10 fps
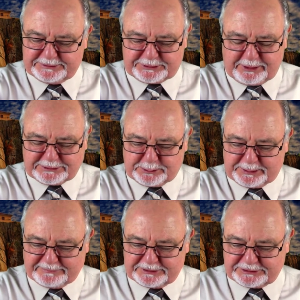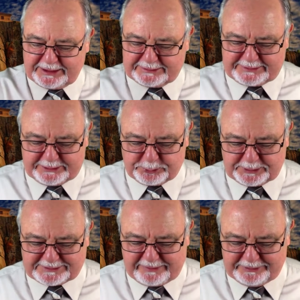She also believes in John ten
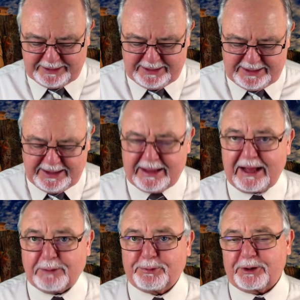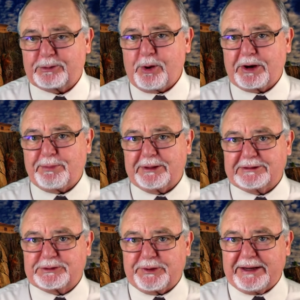twenty-seven. I'll put her quote up on the
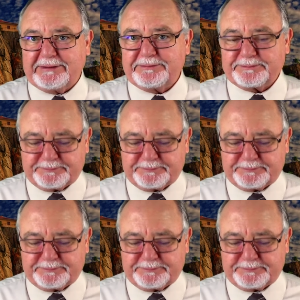screen.